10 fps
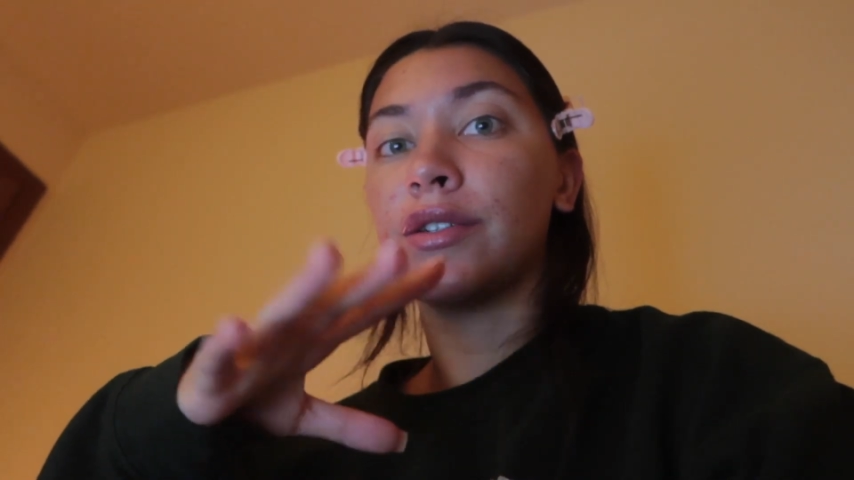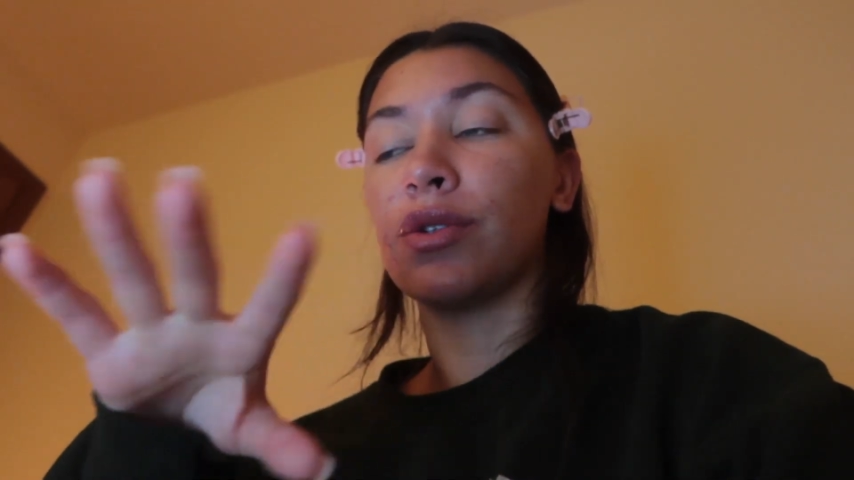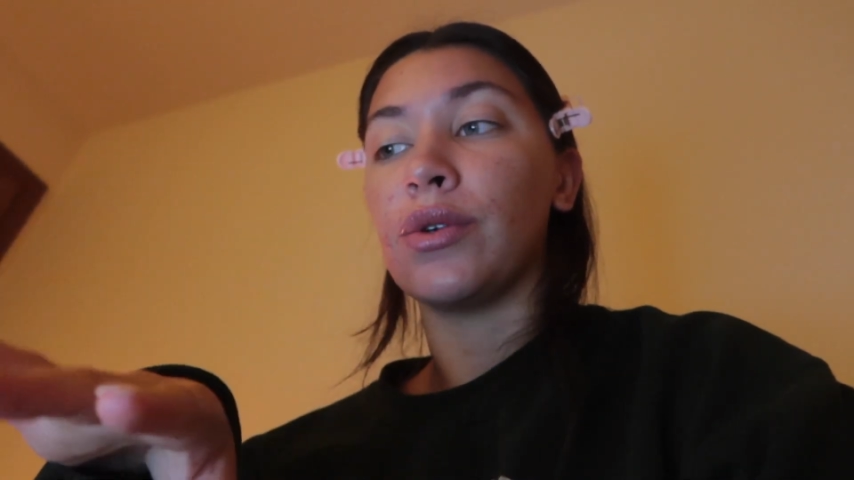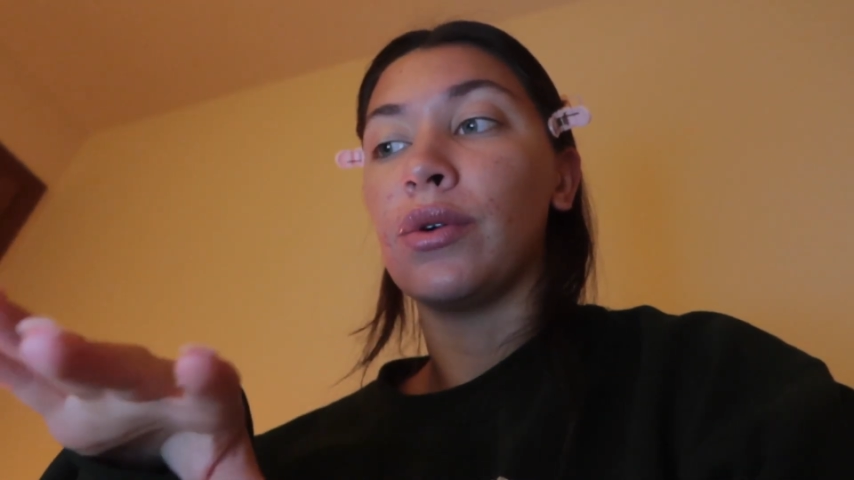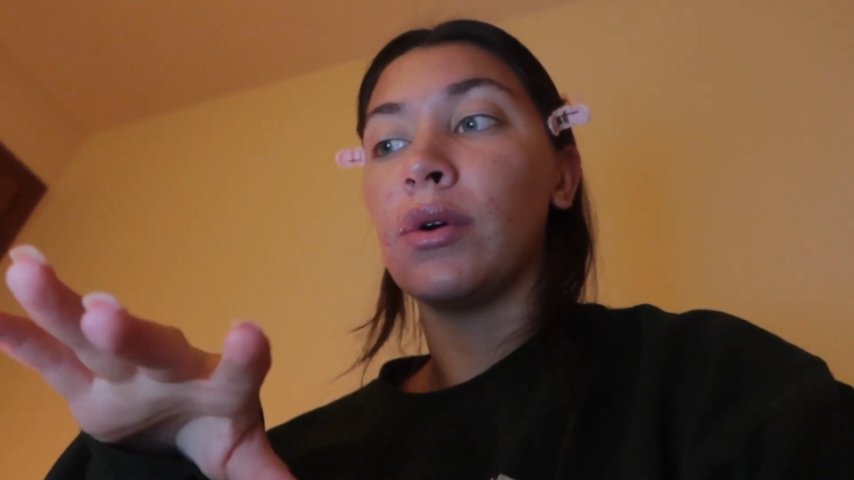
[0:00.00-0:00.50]

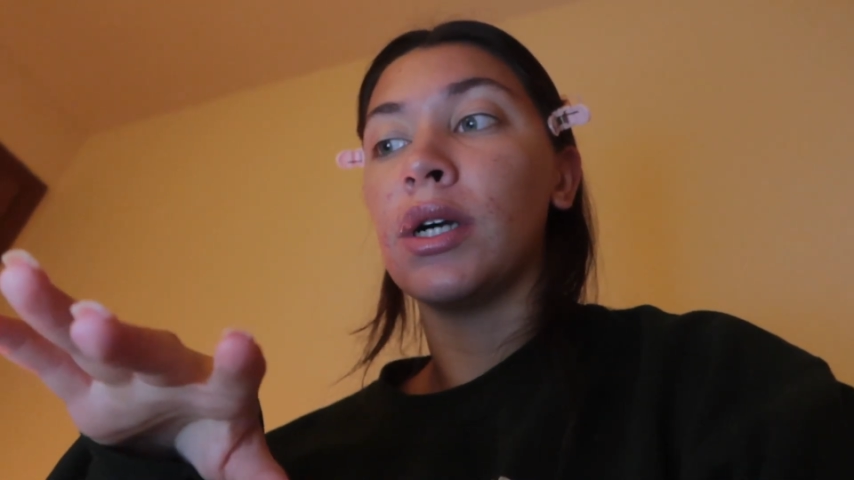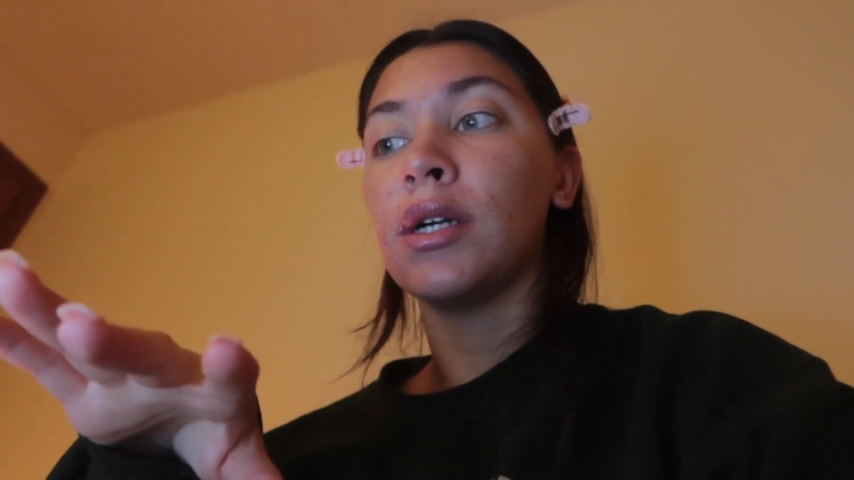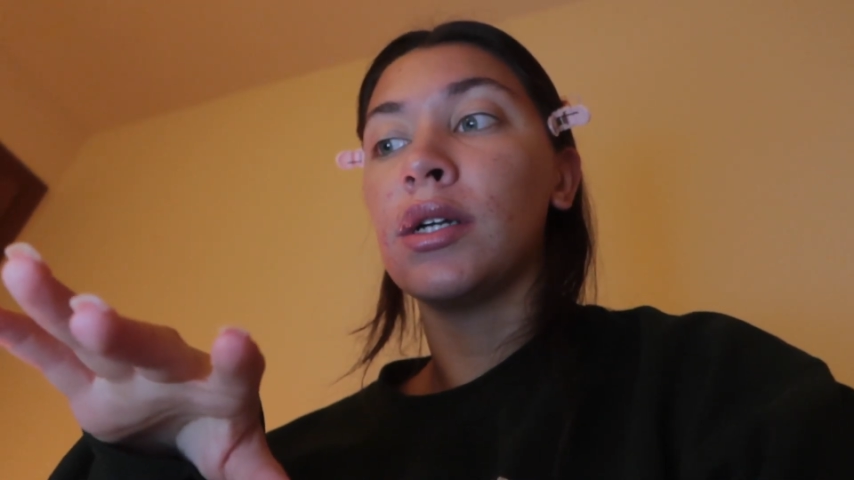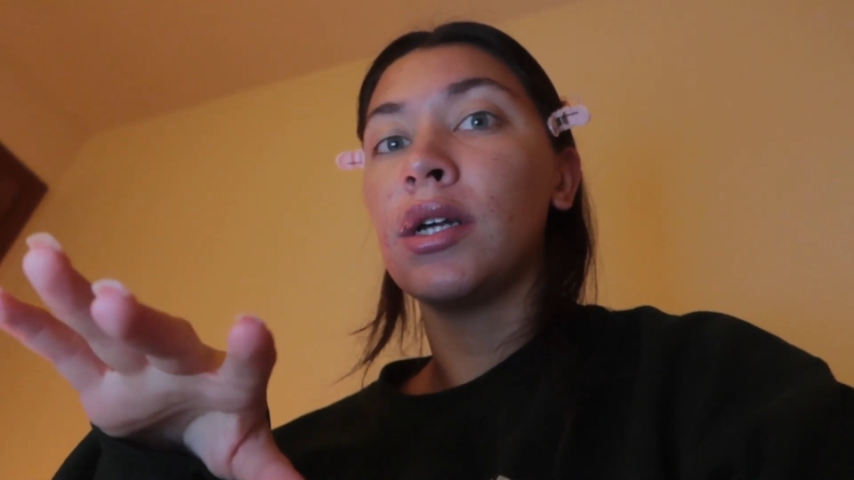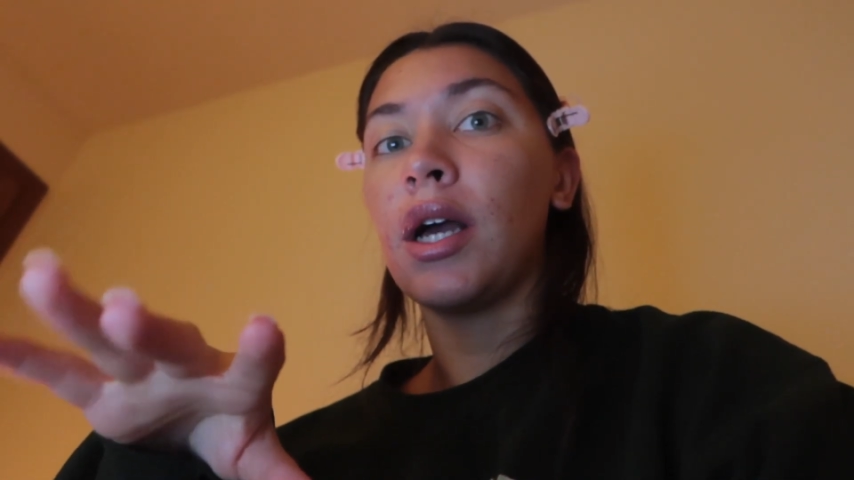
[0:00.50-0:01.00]
to
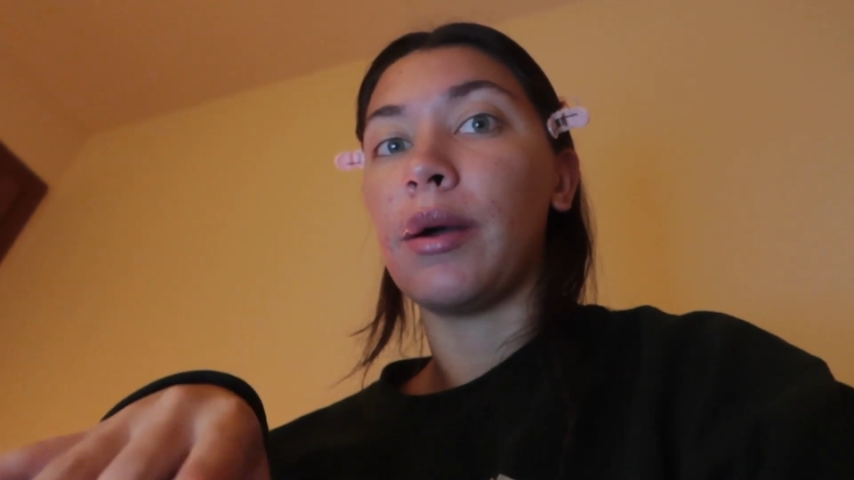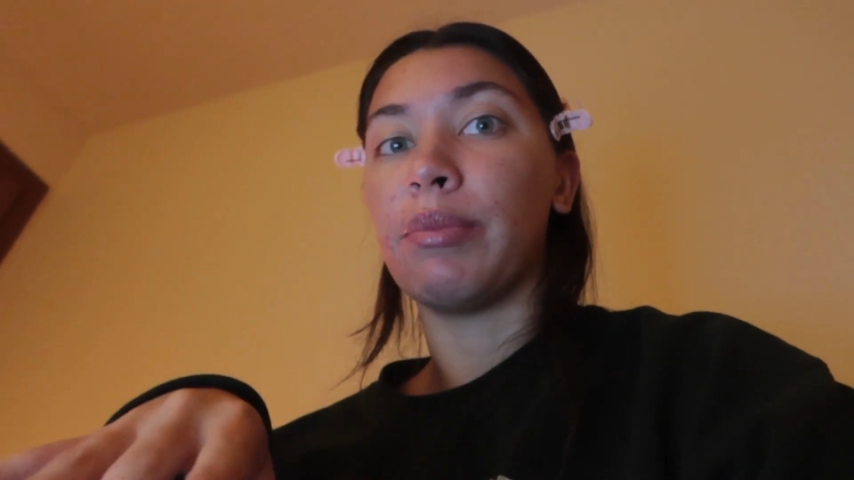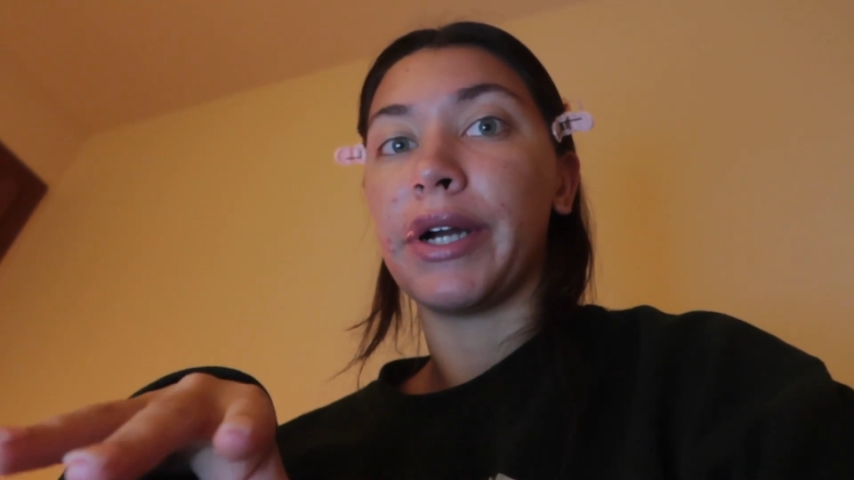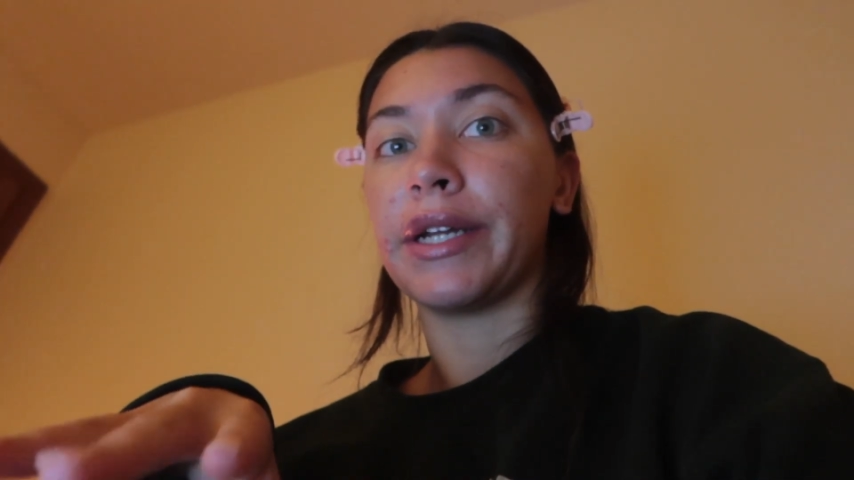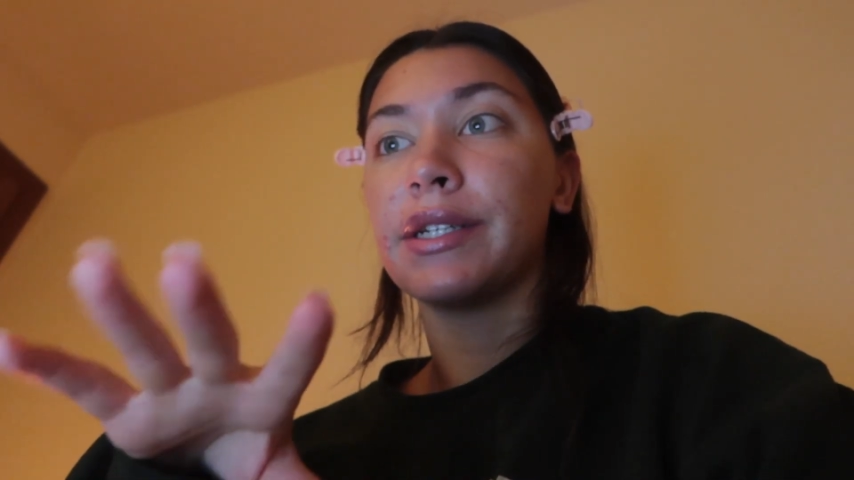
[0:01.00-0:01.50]
a
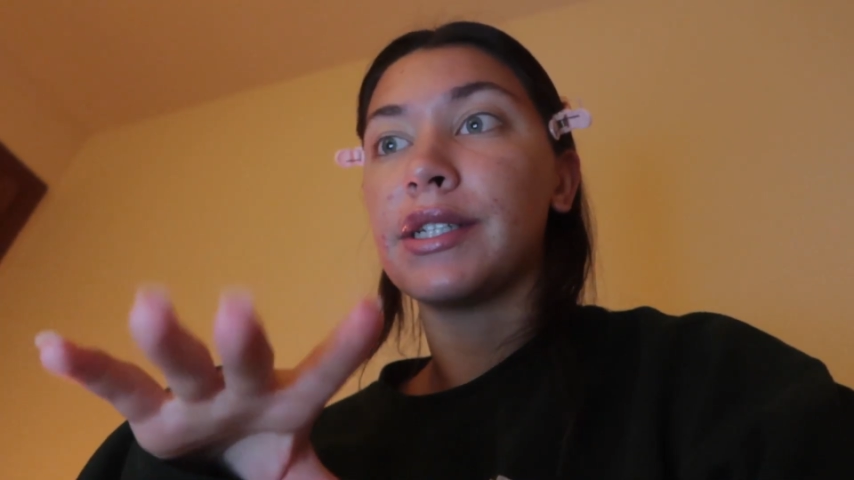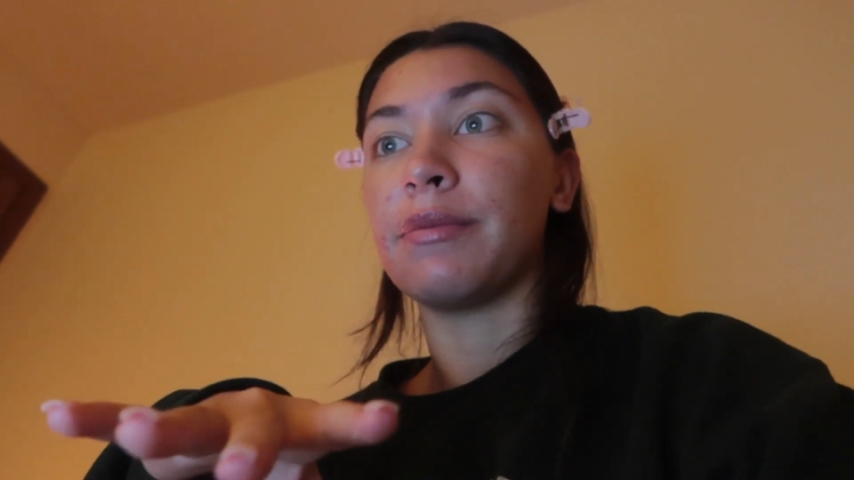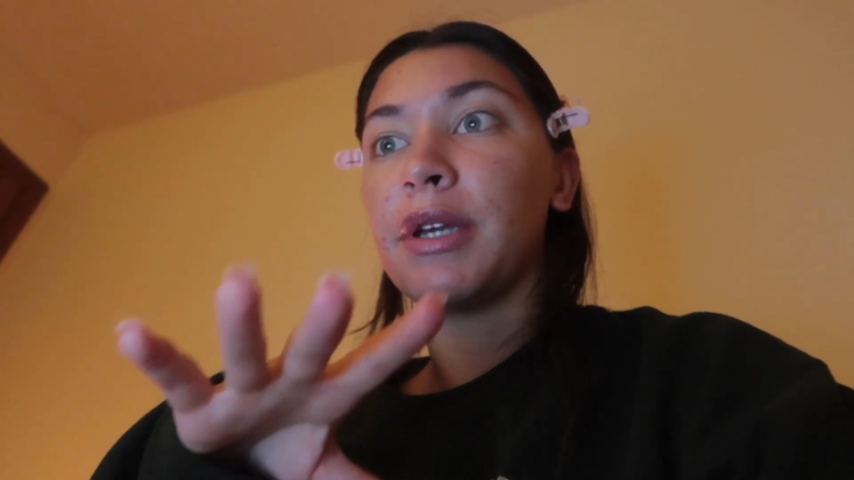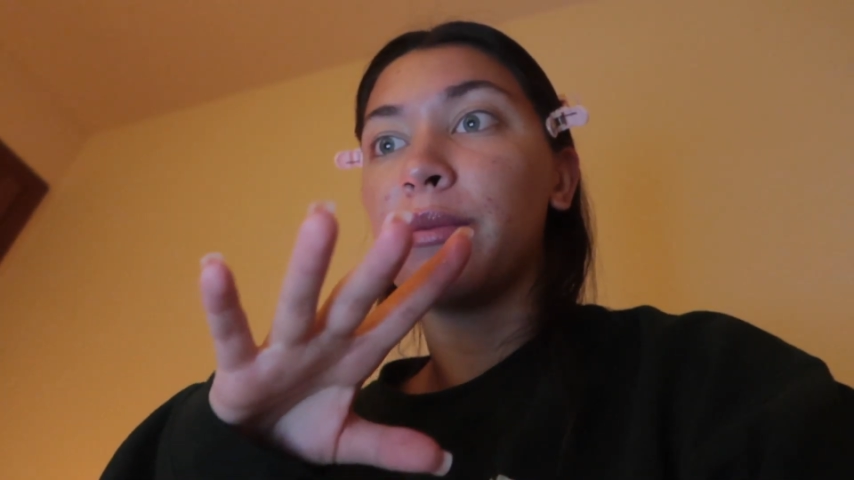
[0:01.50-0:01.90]
brand to be